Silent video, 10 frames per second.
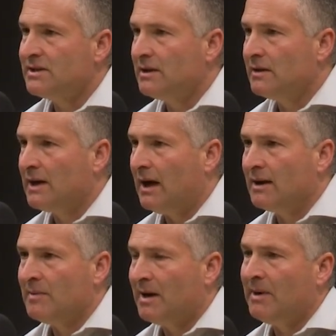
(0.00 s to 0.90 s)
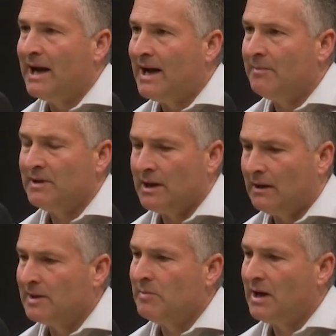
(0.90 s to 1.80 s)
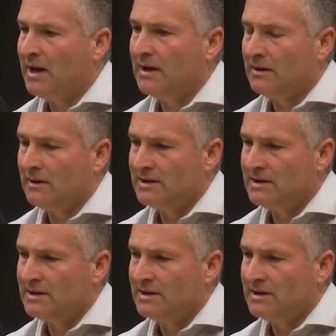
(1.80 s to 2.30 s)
the Alibaba app and the Alipay and